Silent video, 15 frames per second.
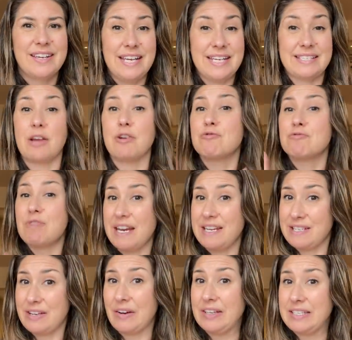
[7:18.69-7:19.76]
It's a
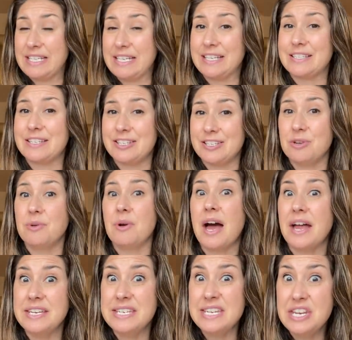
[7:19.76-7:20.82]
great idea to do a
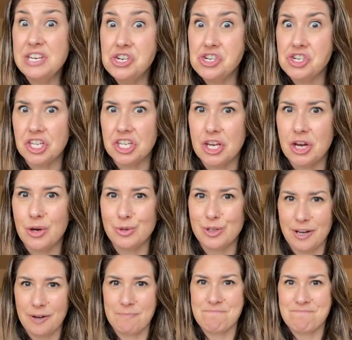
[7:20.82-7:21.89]
ninja
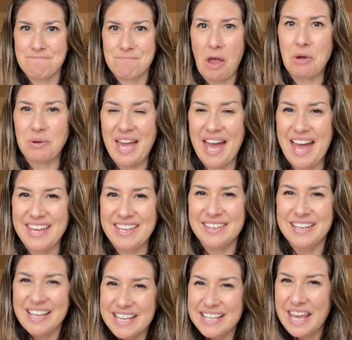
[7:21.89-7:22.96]
yoga. Okay,
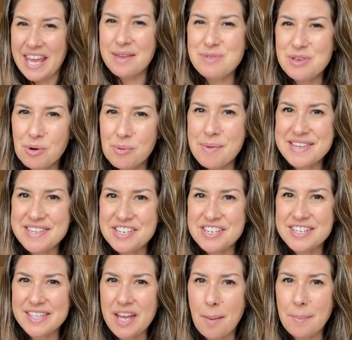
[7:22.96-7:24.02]
keep your
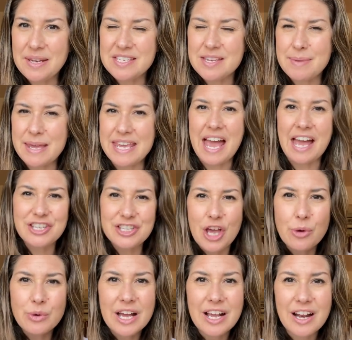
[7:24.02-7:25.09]
messages coming to me at
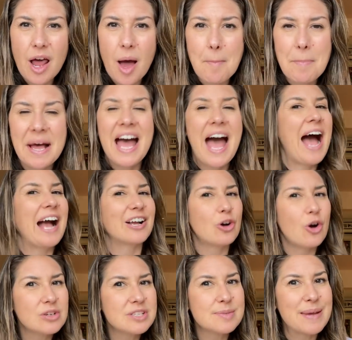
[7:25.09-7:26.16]
yoga club at
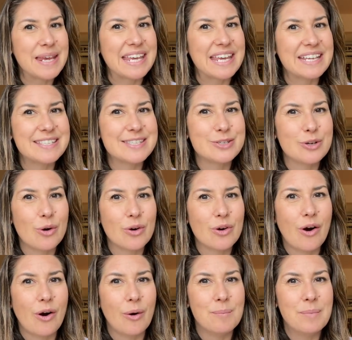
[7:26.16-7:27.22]

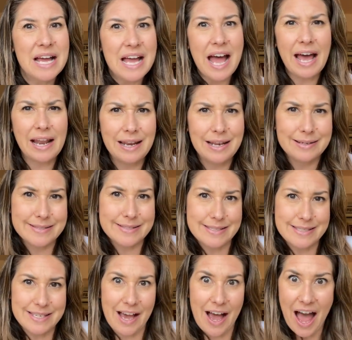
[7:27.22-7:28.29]
cosmickids.com and let's
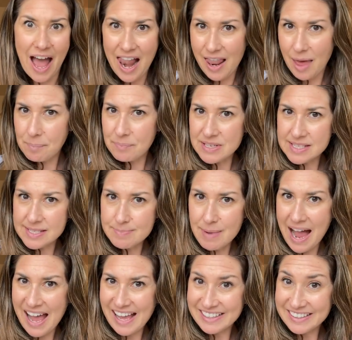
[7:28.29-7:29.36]
dial up the
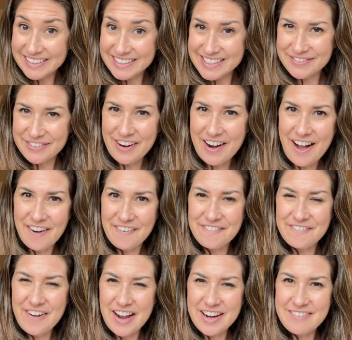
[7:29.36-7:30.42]
smiles for our
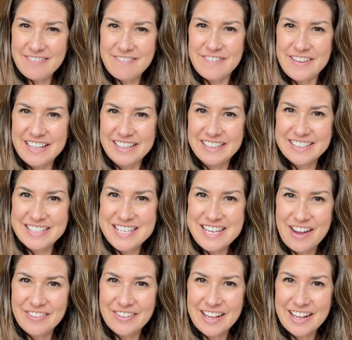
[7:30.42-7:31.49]
fun filled
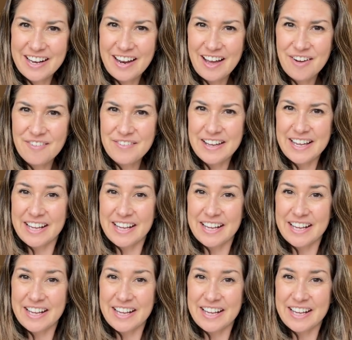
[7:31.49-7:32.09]
yoga club.